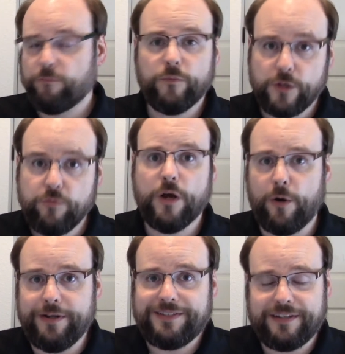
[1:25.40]
you know
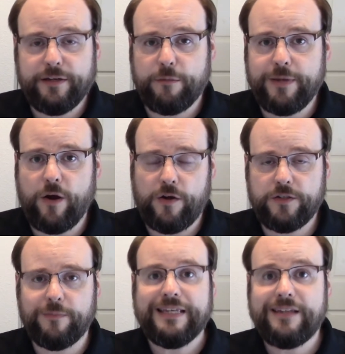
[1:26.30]
it's going to be
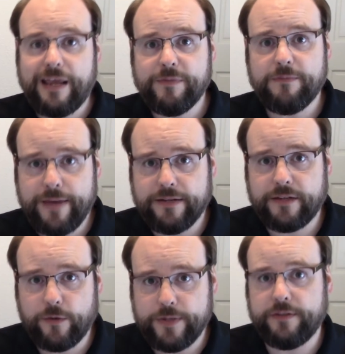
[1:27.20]
awesome. His name is
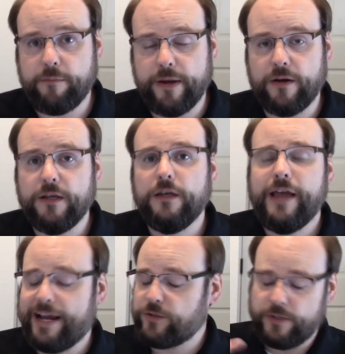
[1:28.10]
Medicine Grizzly Bear.
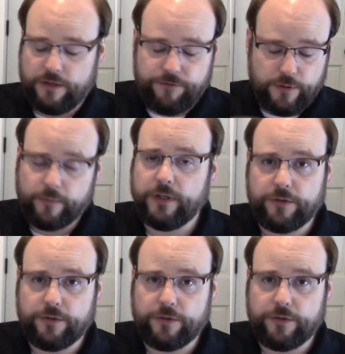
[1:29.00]
Actually, if you click